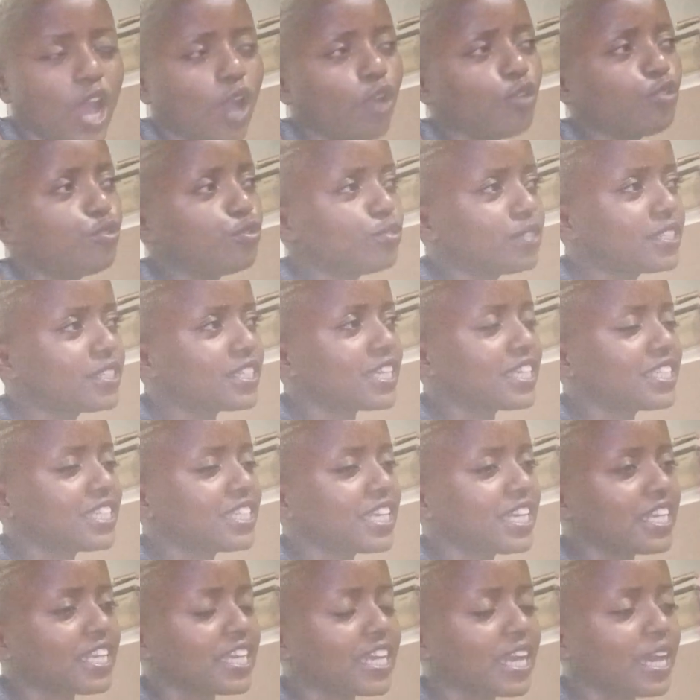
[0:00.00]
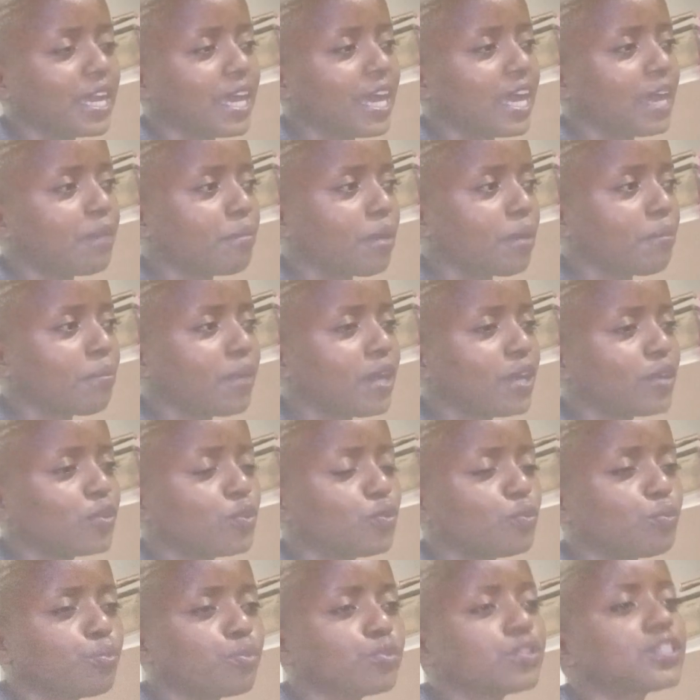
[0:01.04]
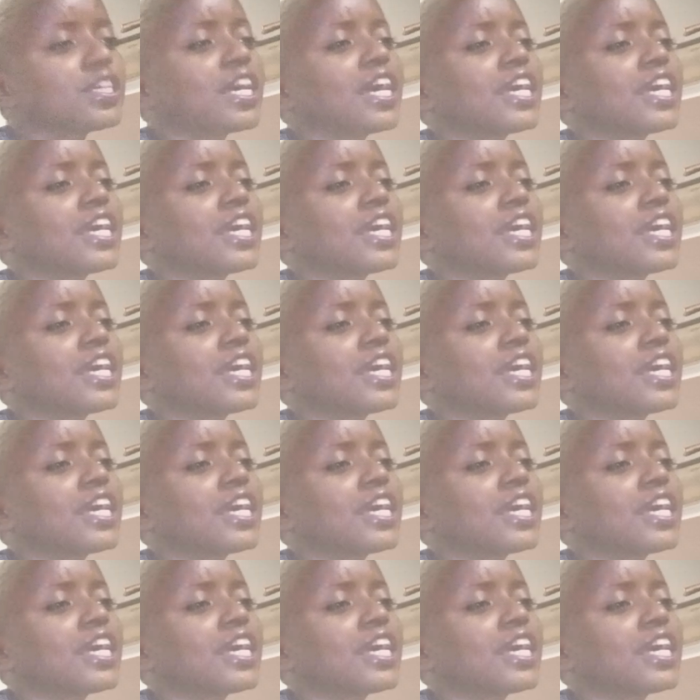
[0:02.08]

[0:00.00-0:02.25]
How do you start telling a mama who put